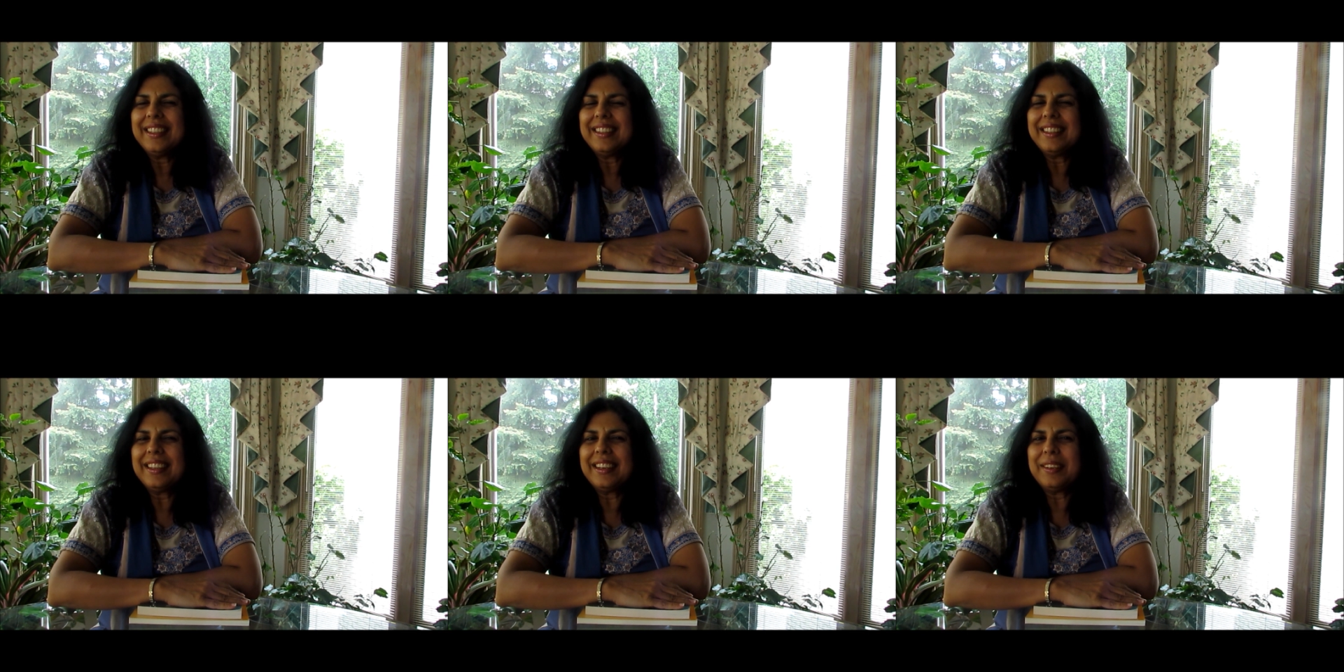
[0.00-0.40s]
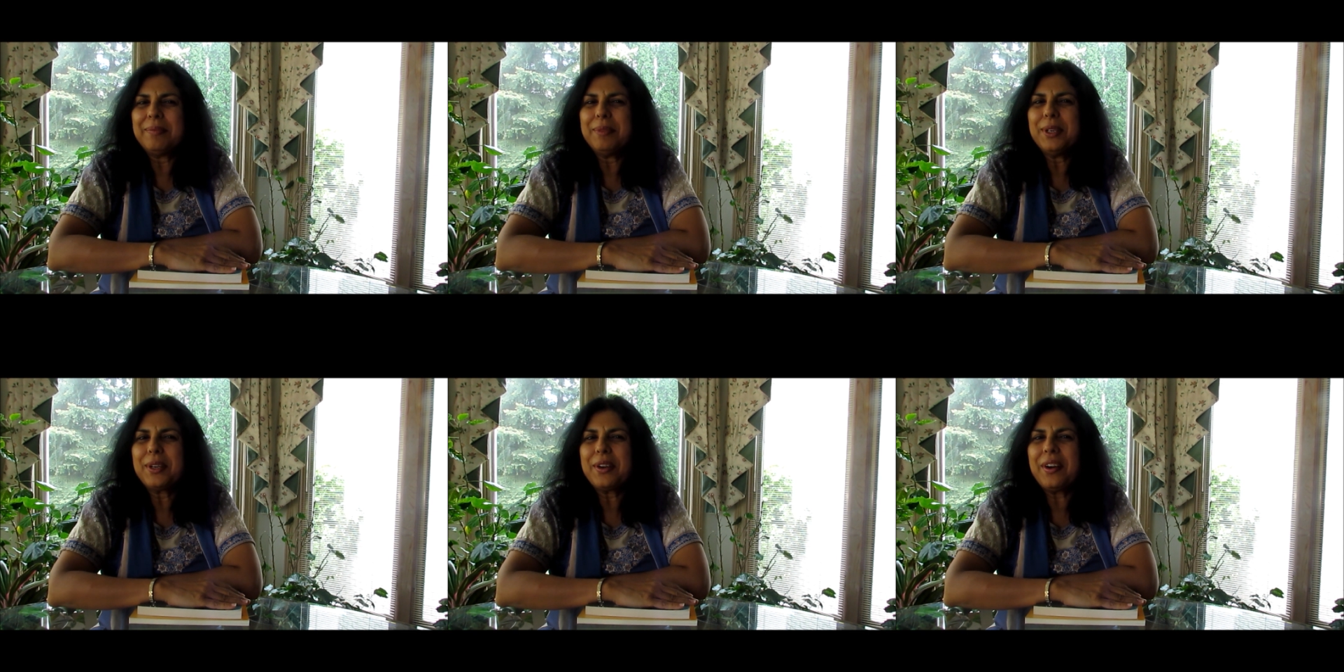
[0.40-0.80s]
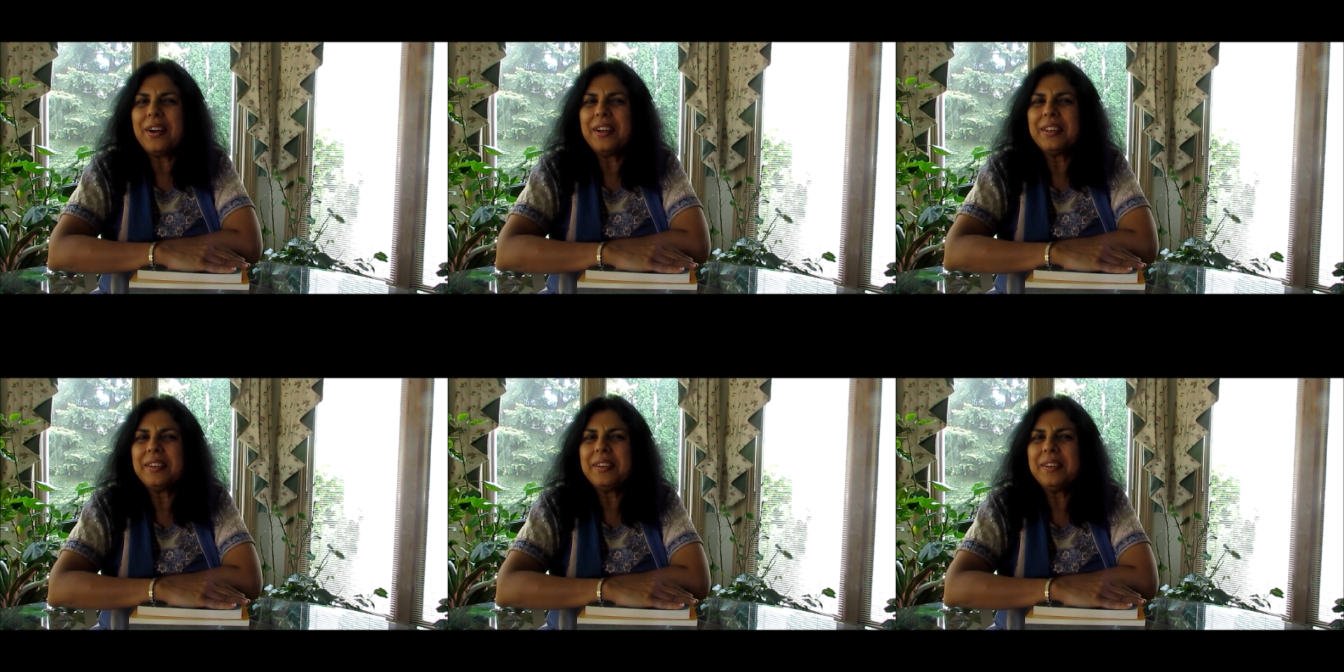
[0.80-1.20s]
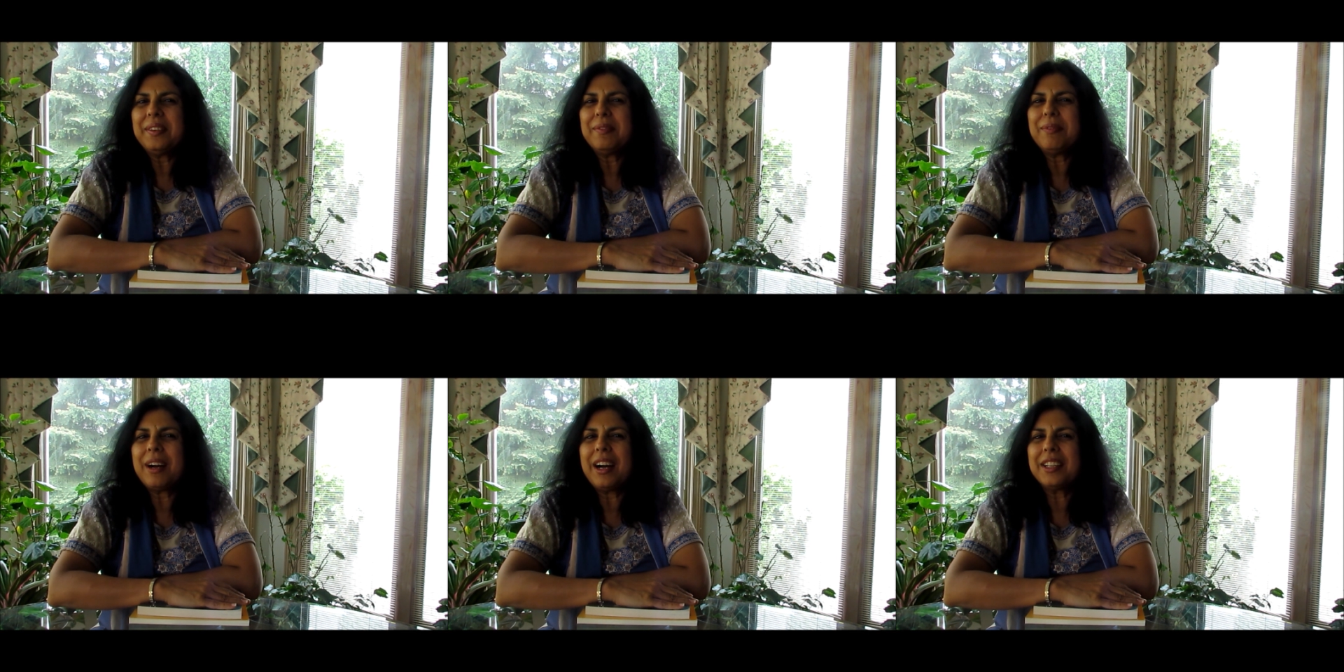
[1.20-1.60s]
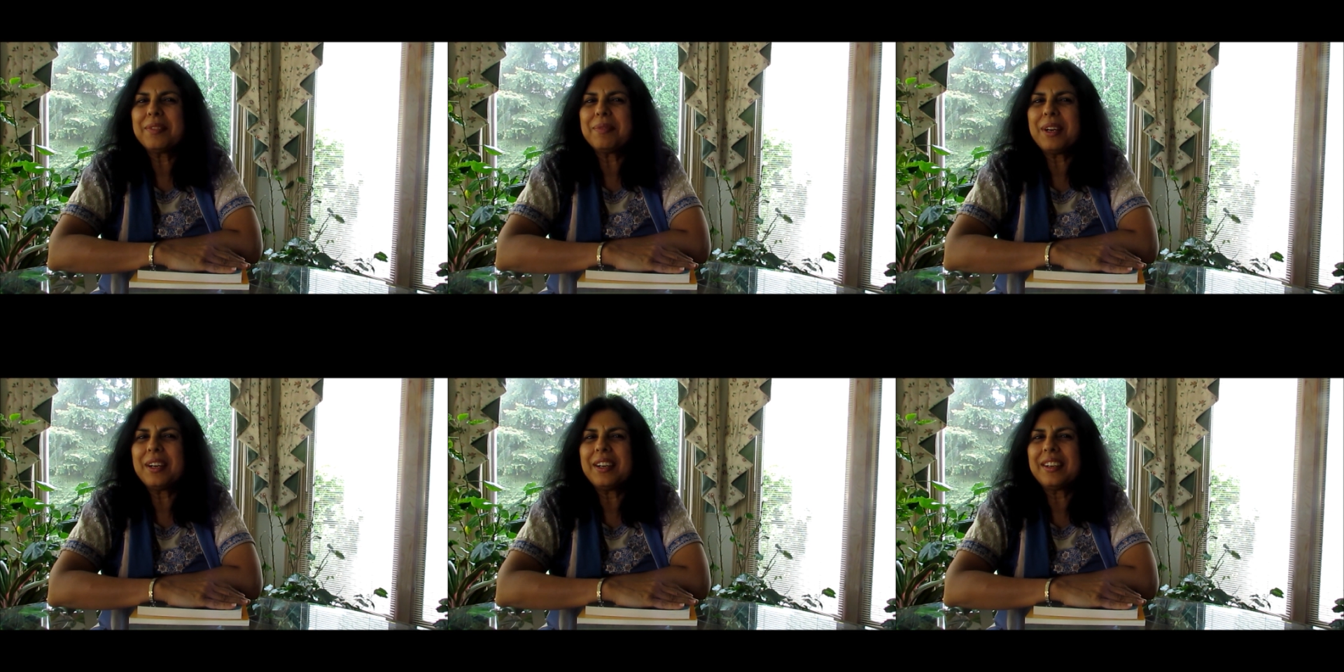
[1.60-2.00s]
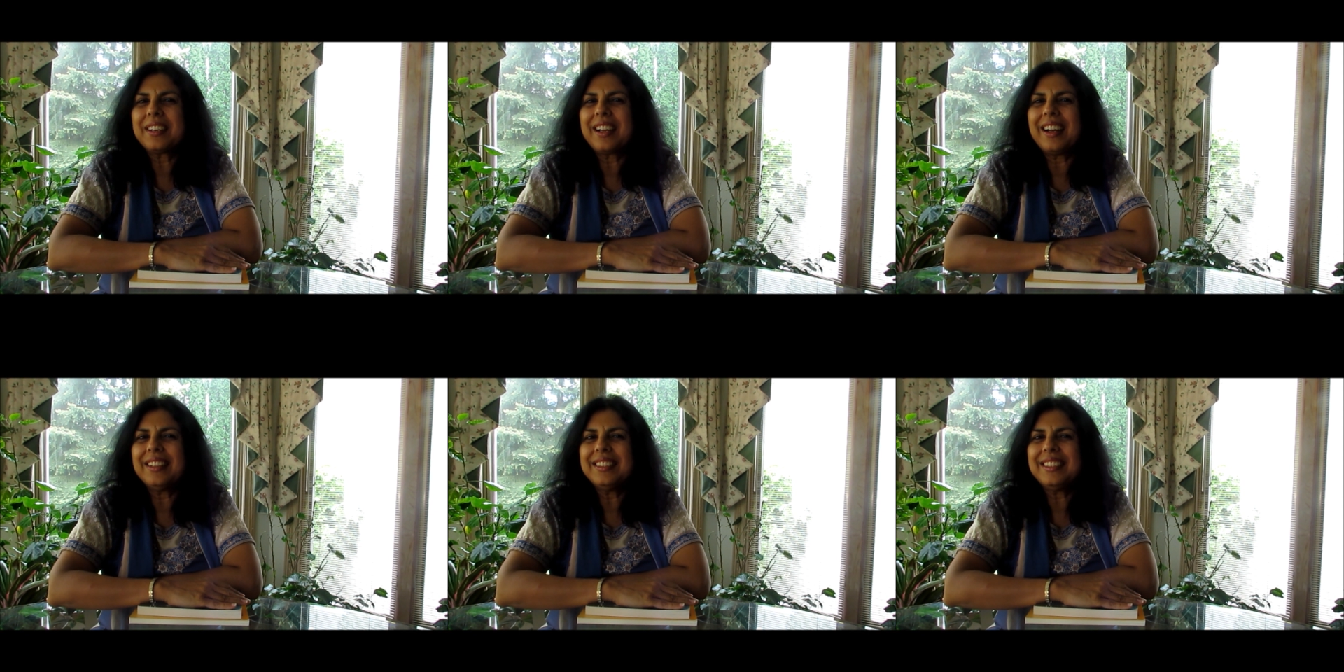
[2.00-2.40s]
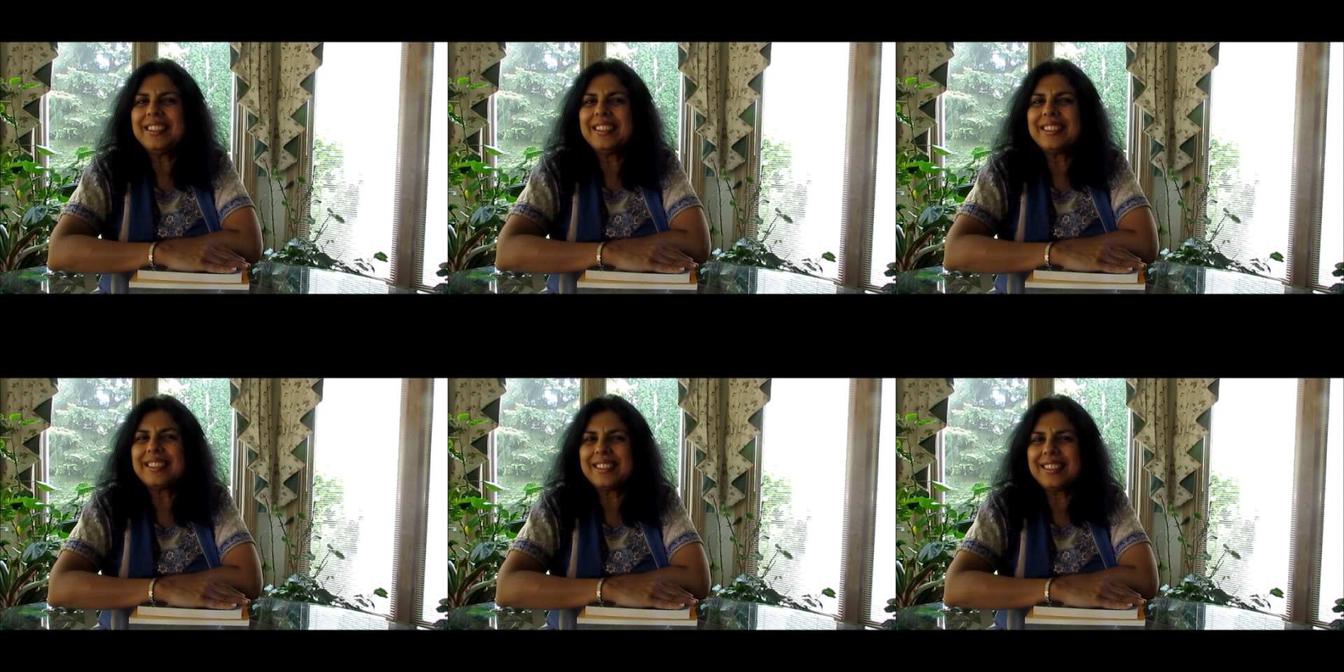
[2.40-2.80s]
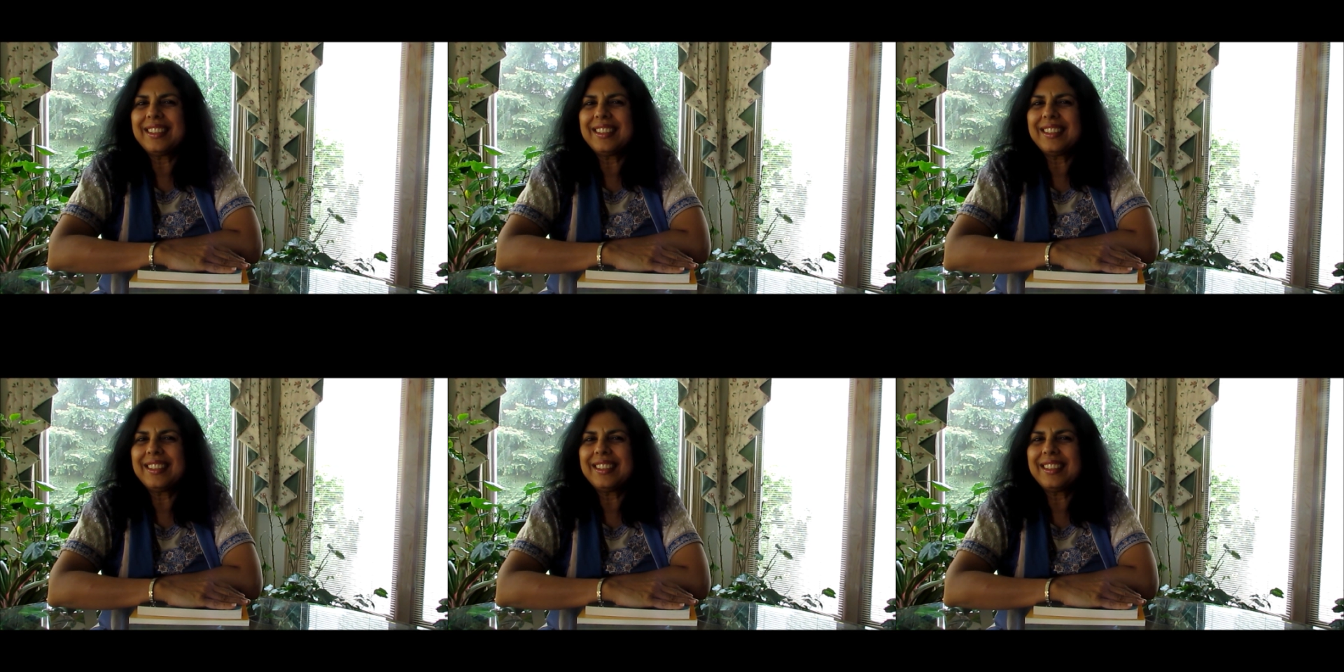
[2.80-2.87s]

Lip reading: the book on Mahatma Gandhi's